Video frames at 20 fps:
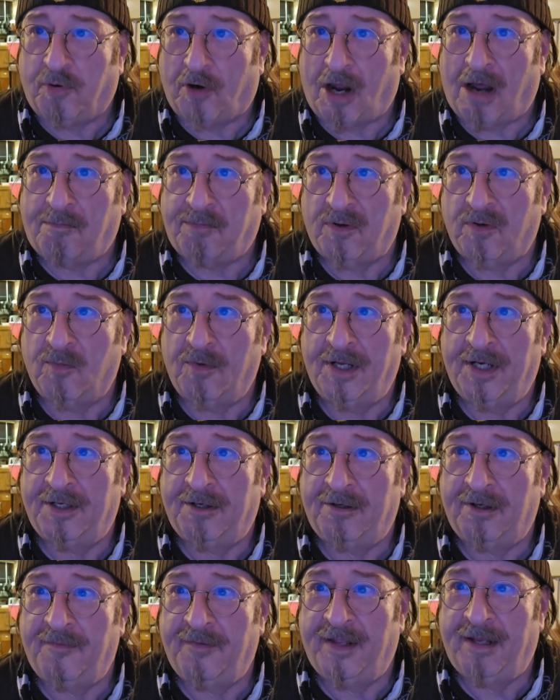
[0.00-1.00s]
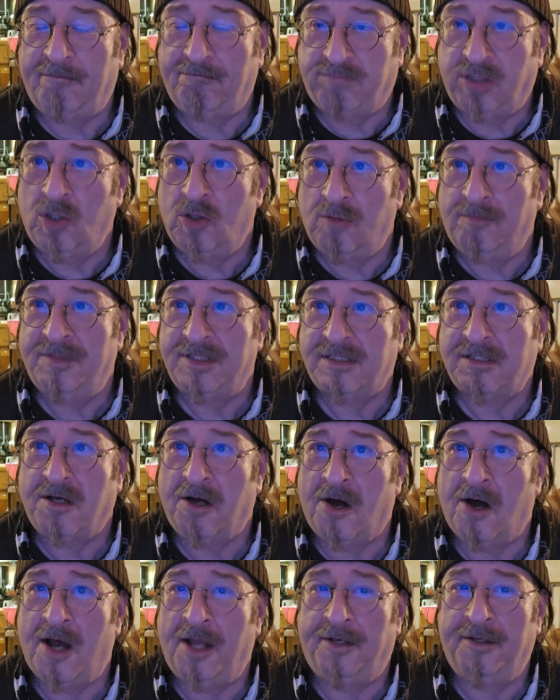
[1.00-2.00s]
proper winter, and then boom, it's
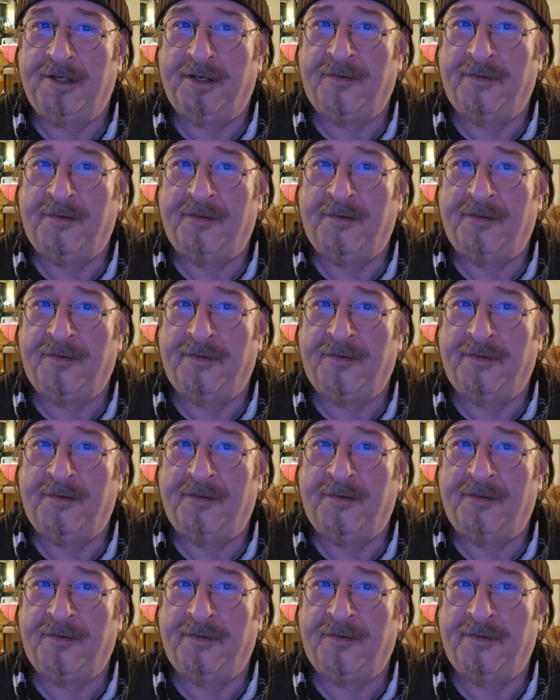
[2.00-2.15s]
gone,